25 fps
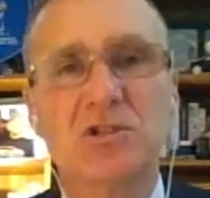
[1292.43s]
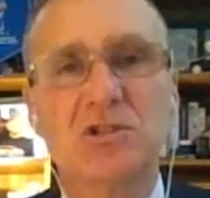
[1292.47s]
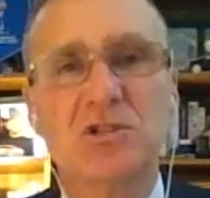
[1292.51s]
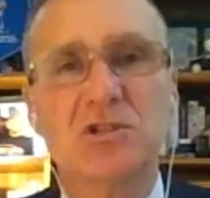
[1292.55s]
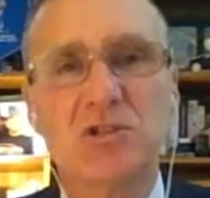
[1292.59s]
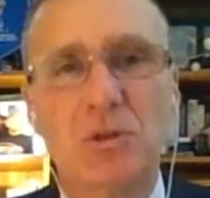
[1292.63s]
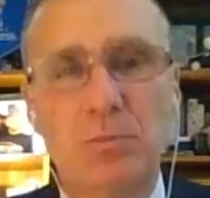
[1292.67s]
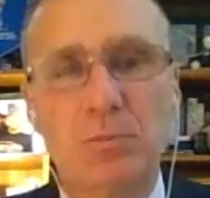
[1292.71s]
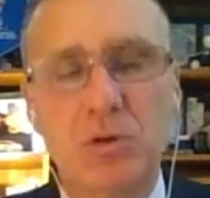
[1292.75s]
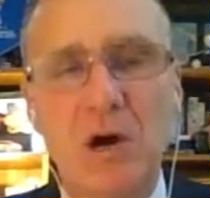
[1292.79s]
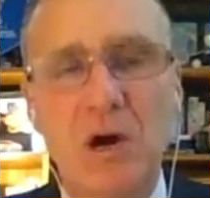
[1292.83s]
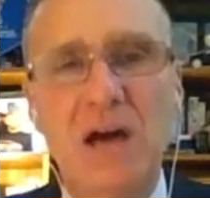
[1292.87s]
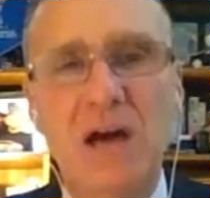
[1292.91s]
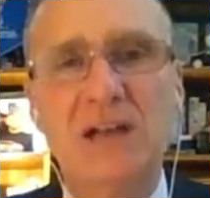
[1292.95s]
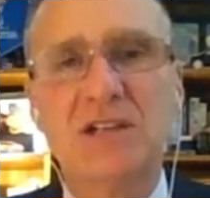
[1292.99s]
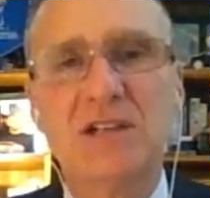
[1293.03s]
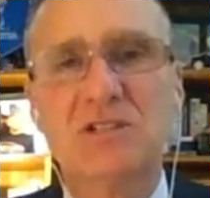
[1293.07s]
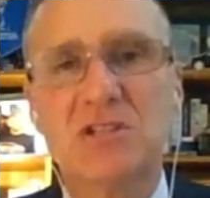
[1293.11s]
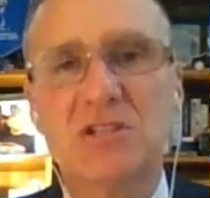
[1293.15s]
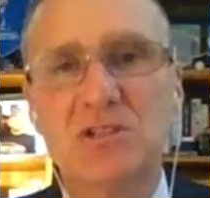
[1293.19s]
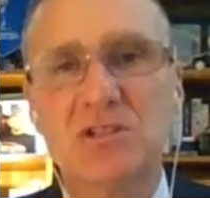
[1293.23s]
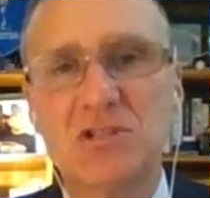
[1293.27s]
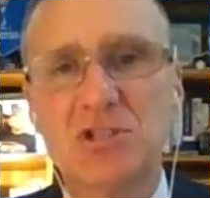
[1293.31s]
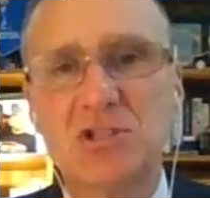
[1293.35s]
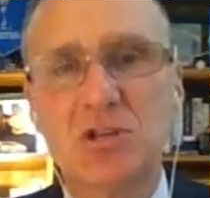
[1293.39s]
their
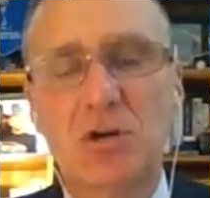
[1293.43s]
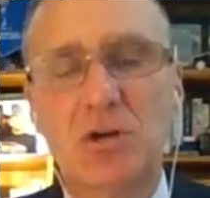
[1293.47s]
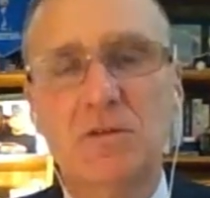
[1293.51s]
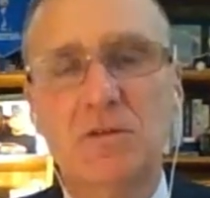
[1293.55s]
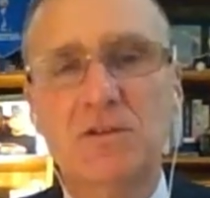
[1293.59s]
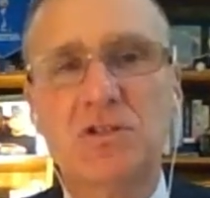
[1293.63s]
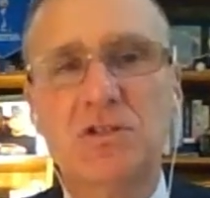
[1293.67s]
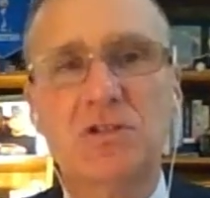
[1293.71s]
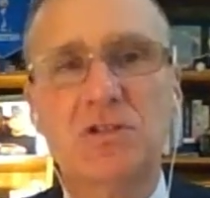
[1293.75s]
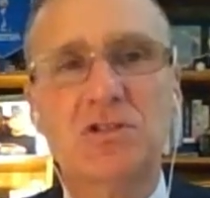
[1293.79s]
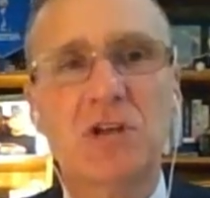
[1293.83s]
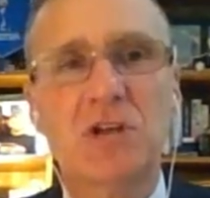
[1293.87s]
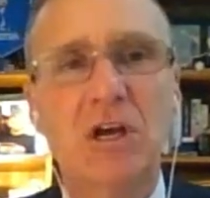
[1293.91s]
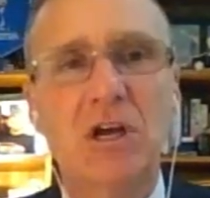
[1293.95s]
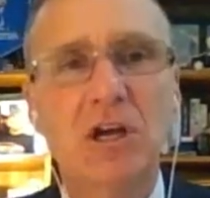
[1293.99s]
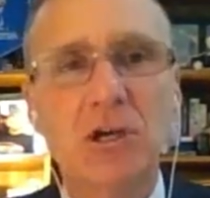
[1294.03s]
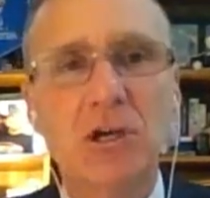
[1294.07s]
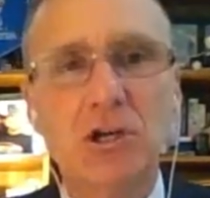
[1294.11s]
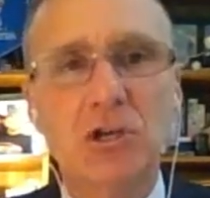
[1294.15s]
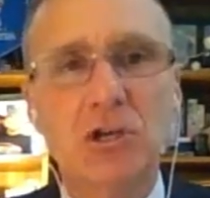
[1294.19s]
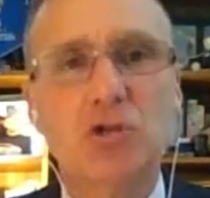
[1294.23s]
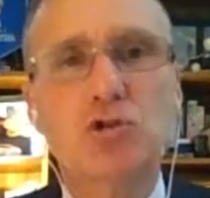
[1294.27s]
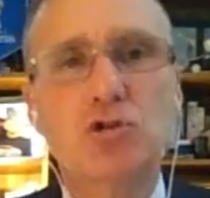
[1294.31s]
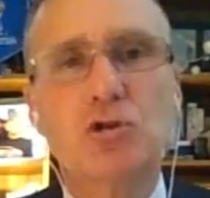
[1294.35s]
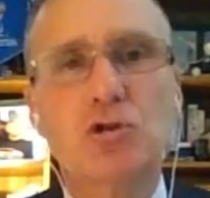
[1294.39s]
products and services
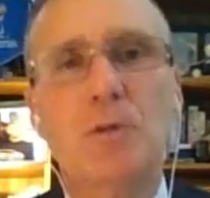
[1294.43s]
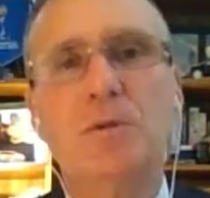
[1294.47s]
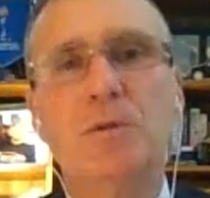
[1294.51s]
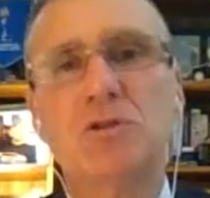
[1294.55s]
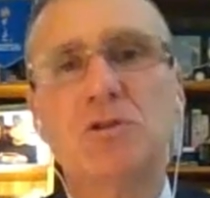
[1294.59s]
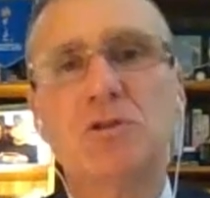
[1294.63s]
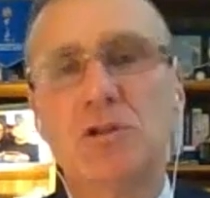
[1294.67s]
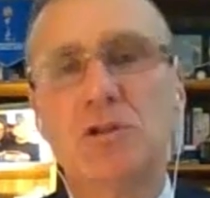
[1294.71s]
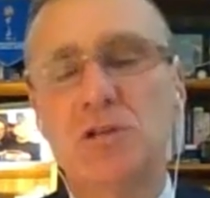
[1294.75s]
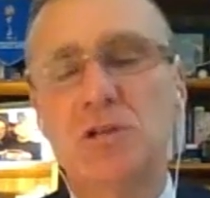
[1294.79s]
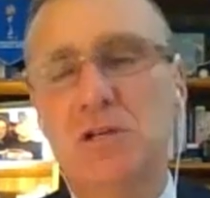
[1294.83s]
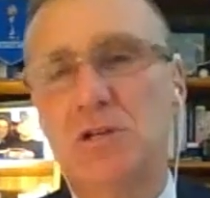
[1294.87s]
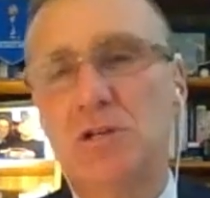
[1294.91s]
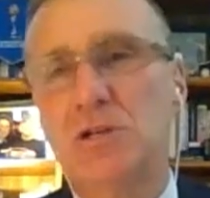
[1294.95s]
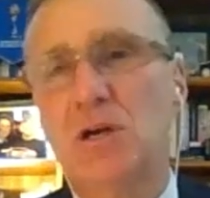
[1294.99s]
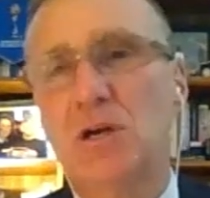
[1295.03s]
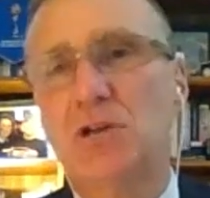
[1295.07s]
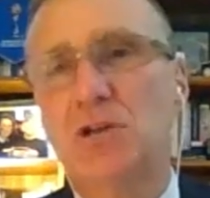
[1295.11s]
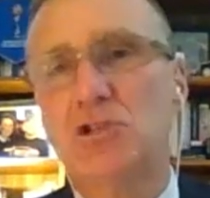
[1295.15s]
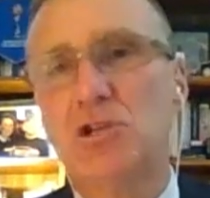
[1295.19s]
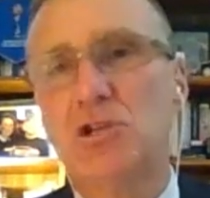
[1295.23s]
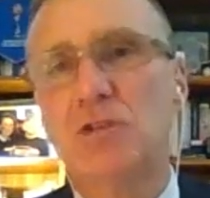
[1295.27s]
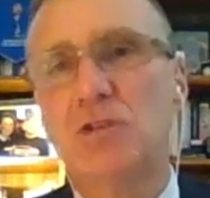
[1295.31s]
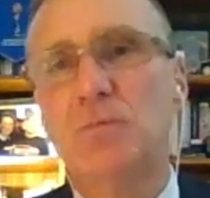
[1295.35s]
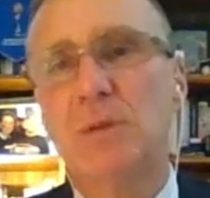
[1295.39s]
contribute to the
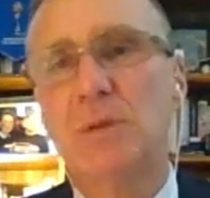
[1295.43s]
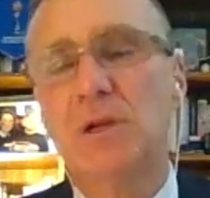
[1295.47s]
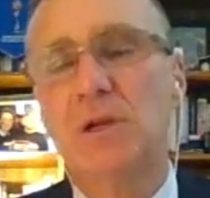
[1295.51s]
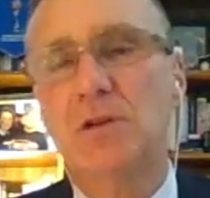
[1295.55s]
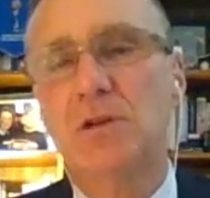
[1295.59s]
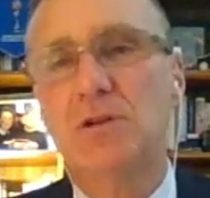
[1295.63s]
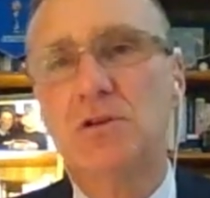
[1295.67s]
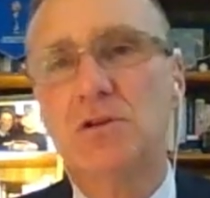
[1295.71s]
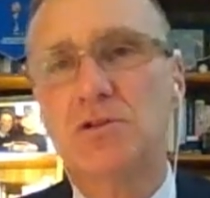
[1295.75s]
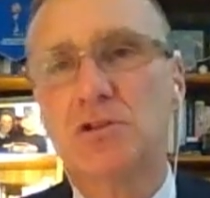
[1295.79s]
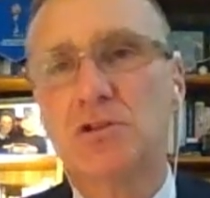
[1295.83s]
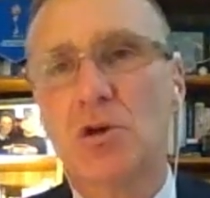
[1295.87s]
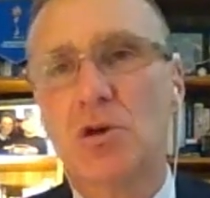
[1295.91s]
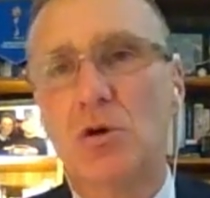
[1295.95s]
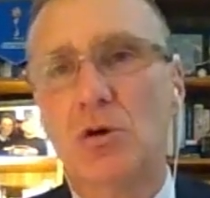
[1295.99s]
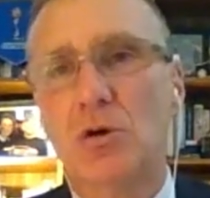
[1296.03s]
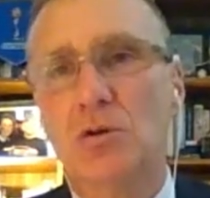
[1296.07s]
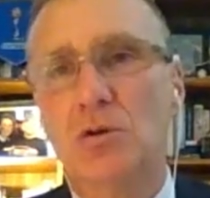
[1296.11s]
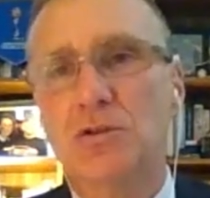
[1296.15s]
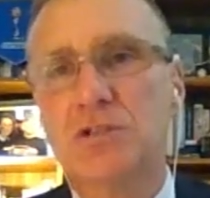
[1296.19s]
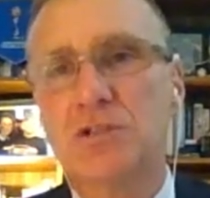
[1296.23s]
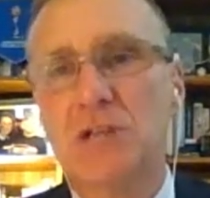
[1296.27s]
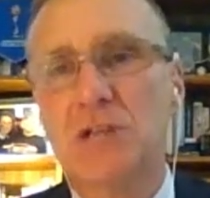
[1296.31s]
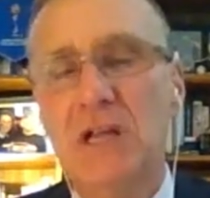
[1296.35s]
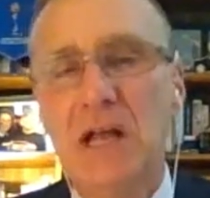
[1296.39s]
achievement of those
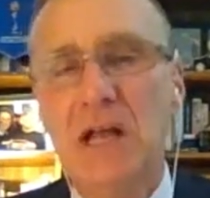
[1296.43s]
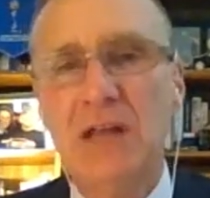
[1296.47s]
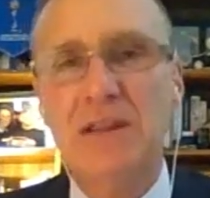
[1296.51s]
goals.